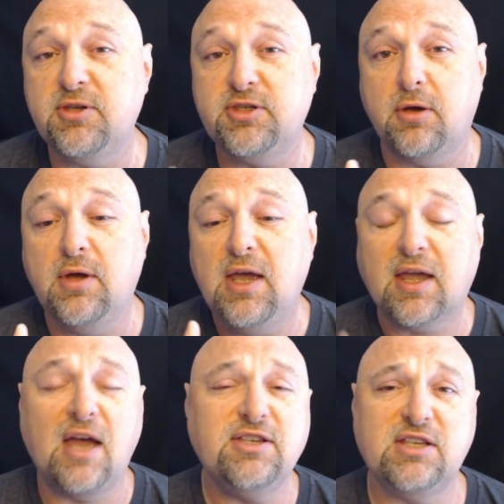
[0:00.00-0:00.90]
So
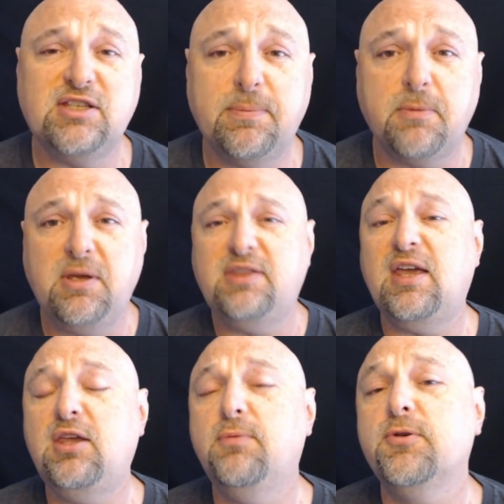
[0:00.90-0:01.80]
guys, that's it for me.
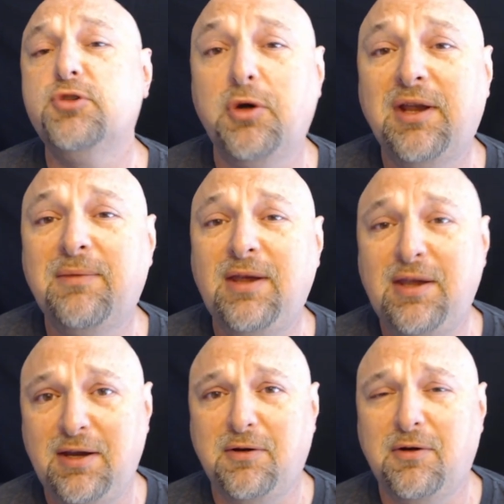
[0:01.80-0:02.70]
Thank you for joining me
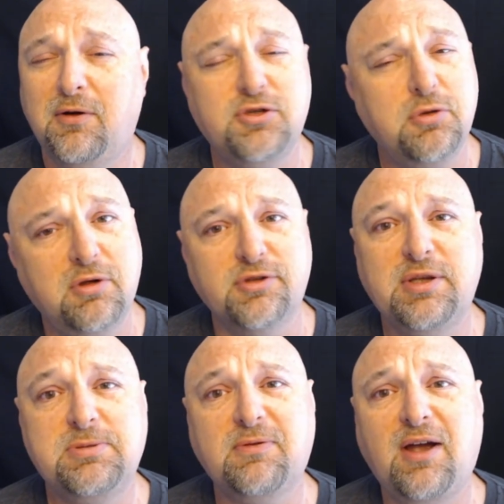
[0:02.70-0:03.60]
here on Twinkle
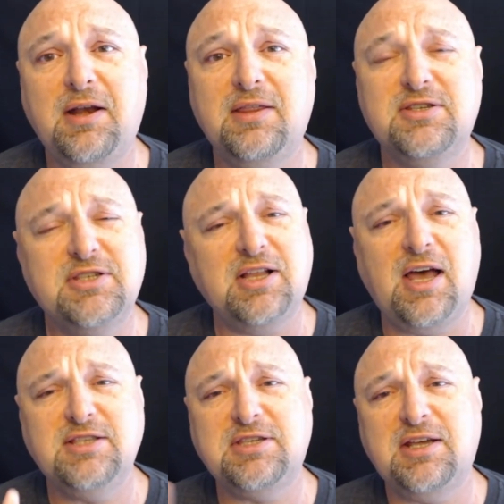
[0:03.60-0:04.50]
Tips Friday. This is
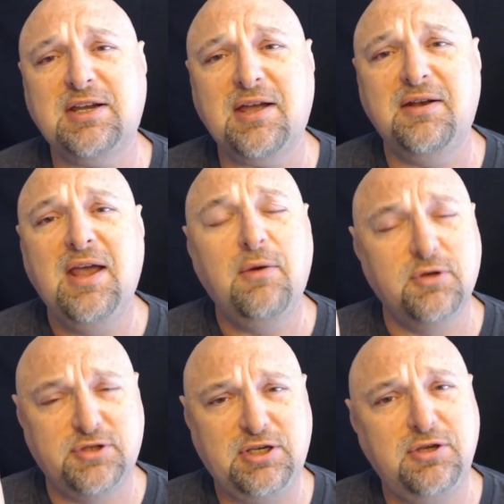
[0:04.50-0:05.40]
Clyde signing out. We'll
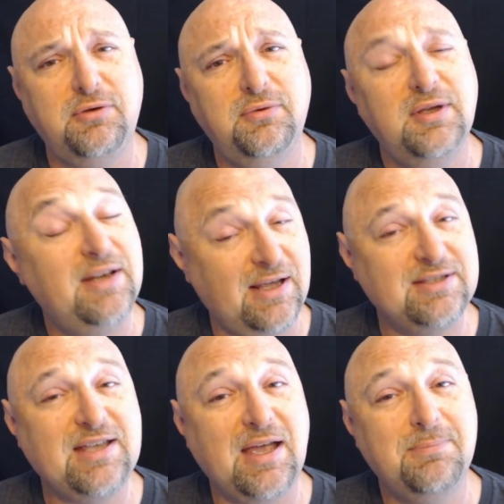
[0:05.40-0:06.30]
see you
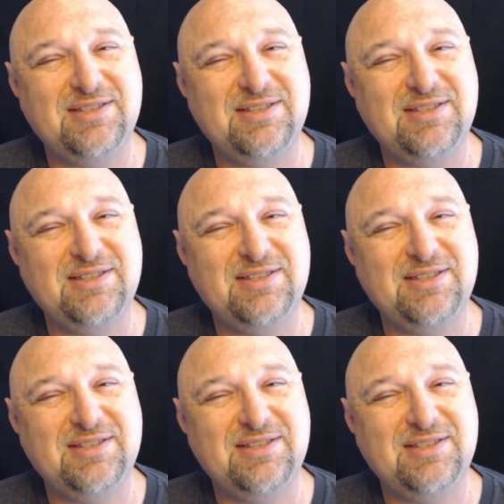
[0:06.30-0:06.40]
next time.